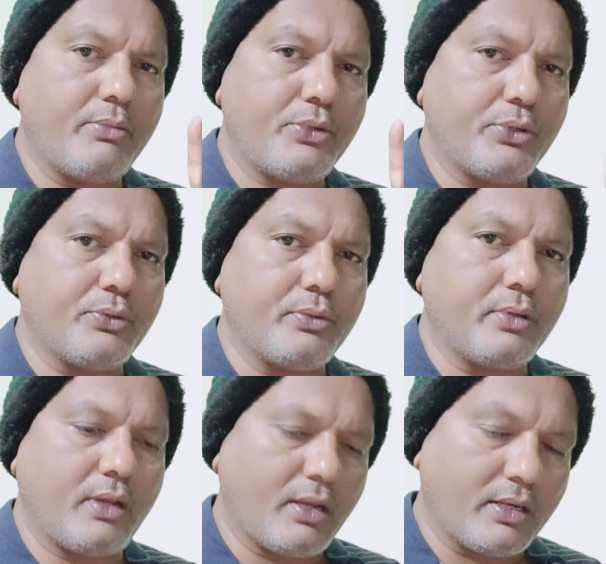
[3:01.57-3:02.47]
tune
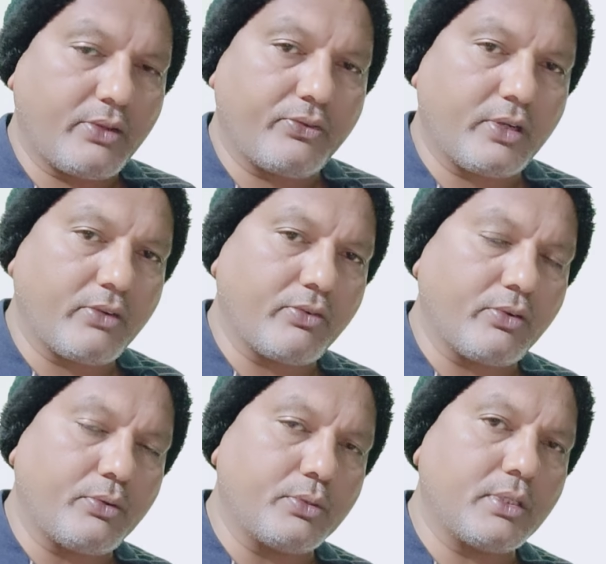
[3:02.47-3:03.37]
on different
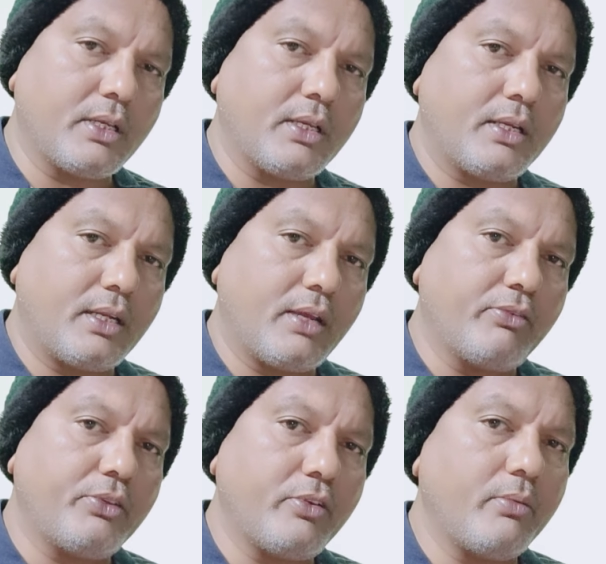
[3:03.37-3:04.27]
flutes. Now
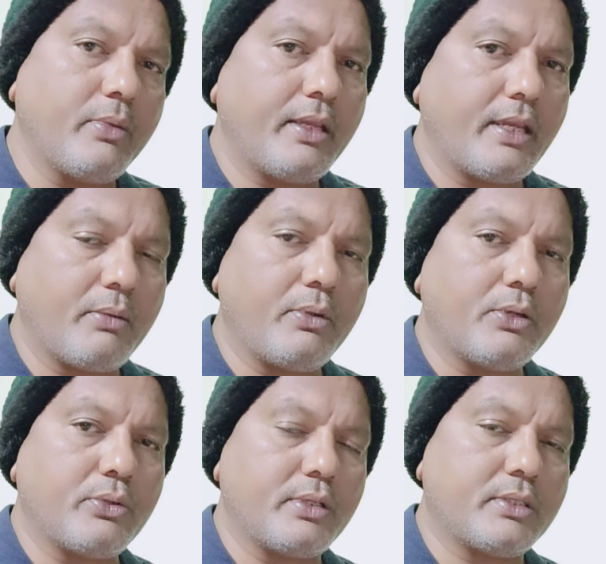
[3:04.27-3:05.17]
you will be able
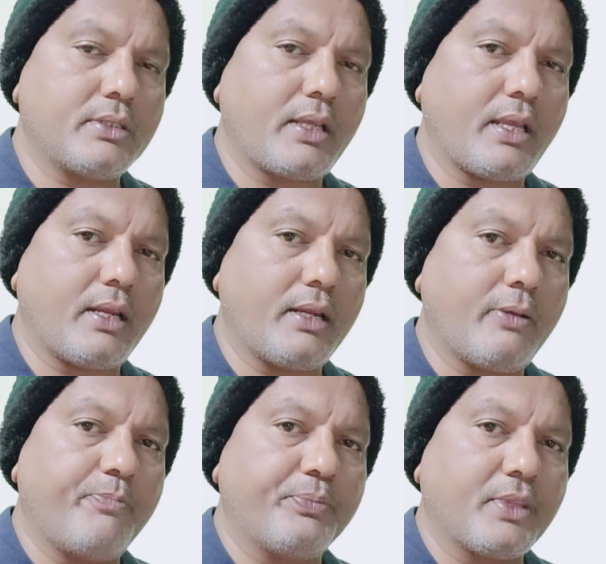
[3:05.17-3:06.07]
to understand
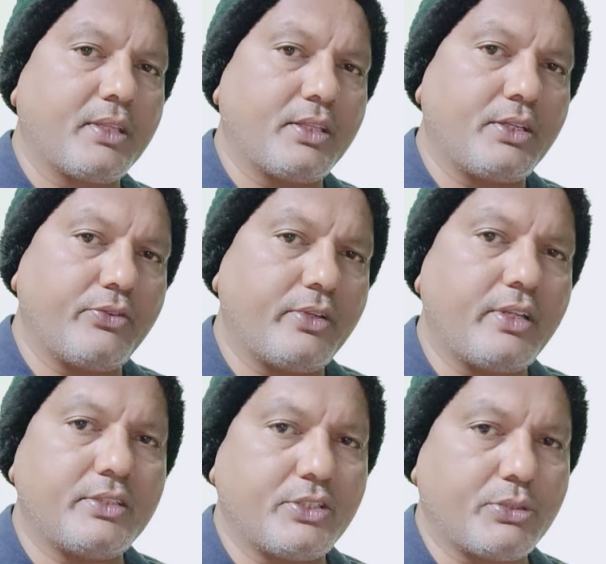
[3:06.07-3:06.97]
the
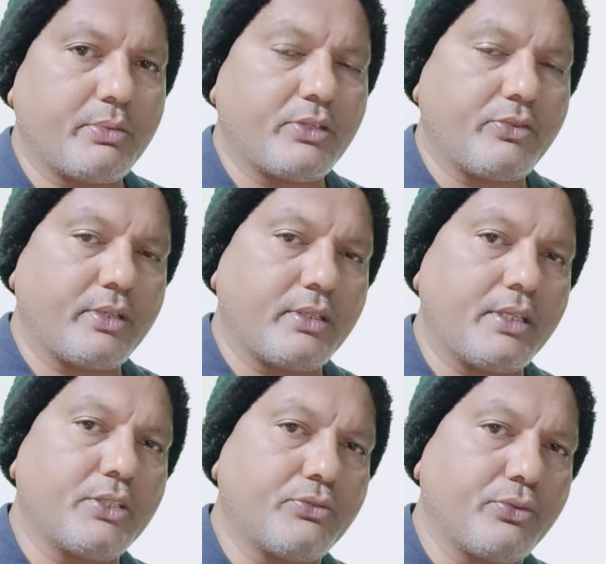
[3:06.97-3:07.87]
differences between
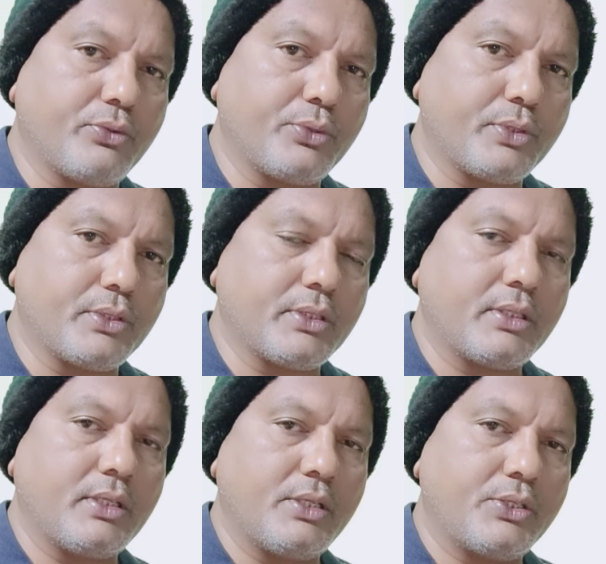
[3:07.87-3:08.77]
these flutes.
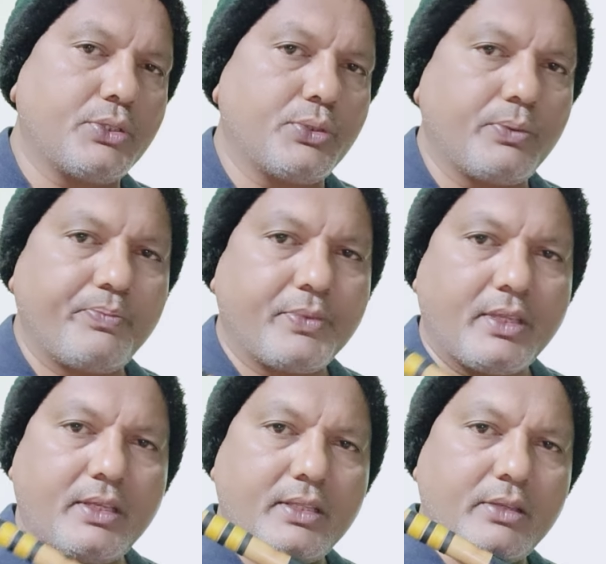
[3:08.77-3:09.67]
So
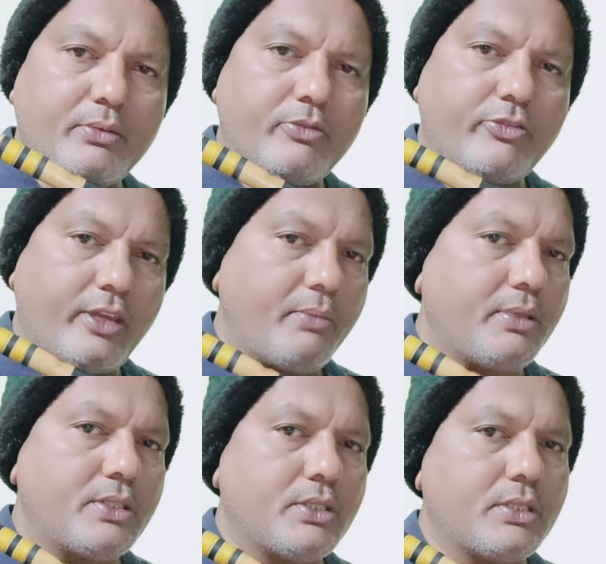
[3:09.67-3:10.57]
the
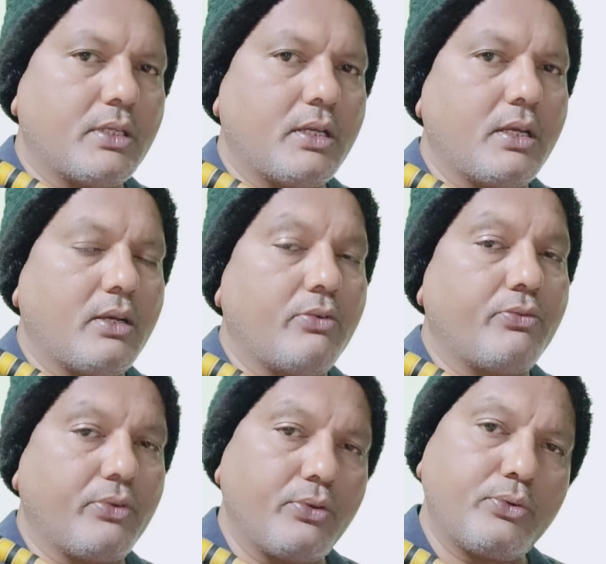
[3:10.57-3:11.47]
famous
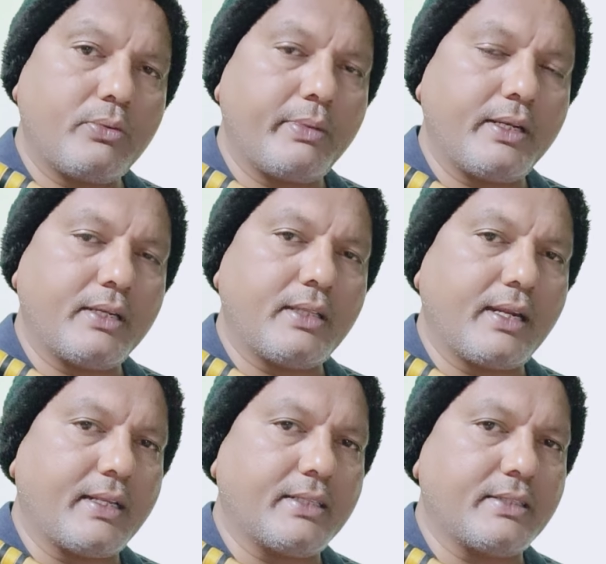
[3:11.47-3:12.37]
flute bit
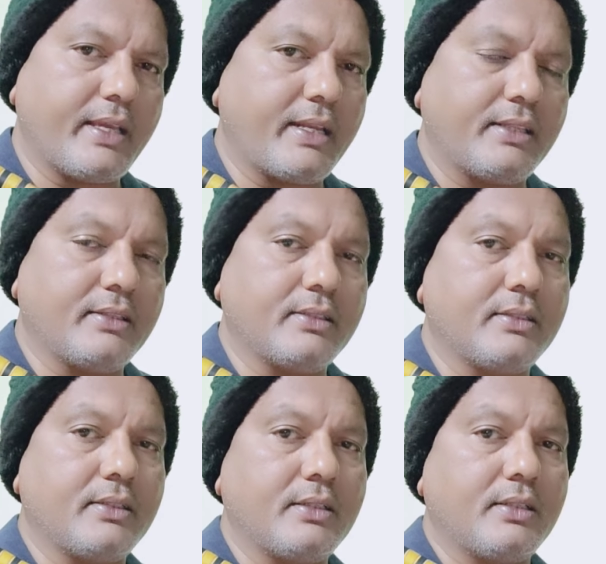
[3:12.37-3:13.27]
that is there in the
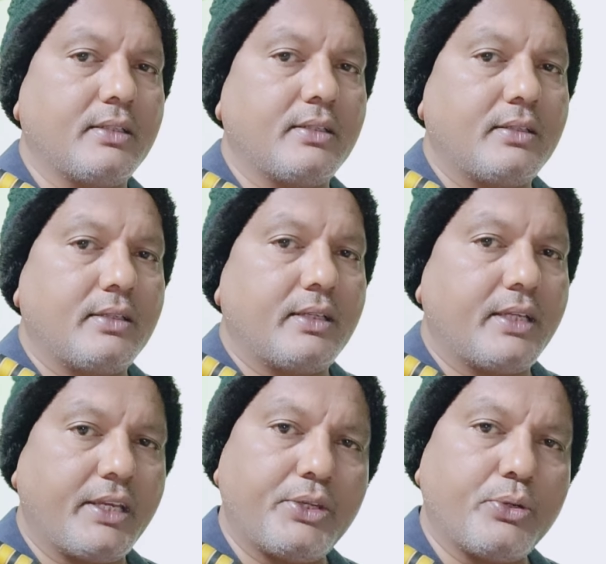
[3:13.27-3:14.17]

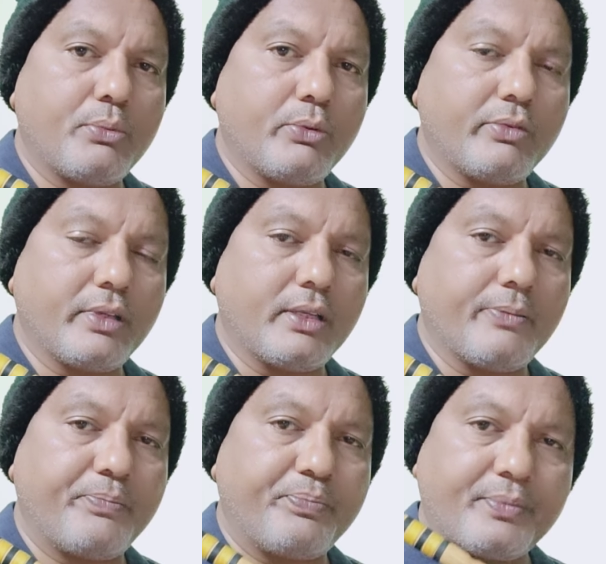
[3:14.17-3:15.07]
hero movie,
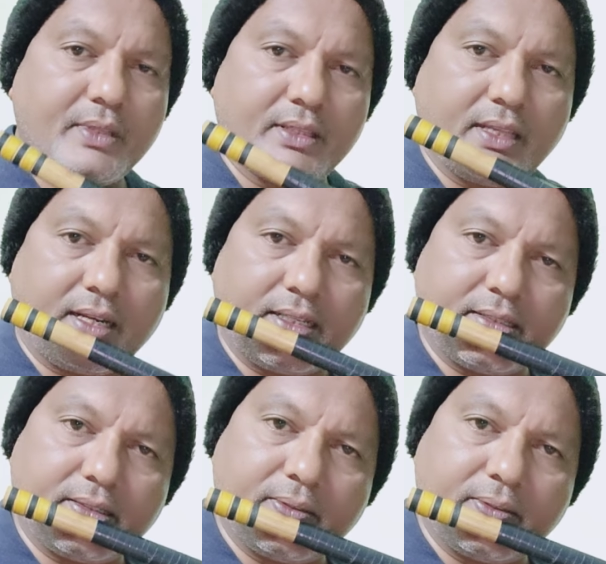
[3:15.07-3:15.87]
that is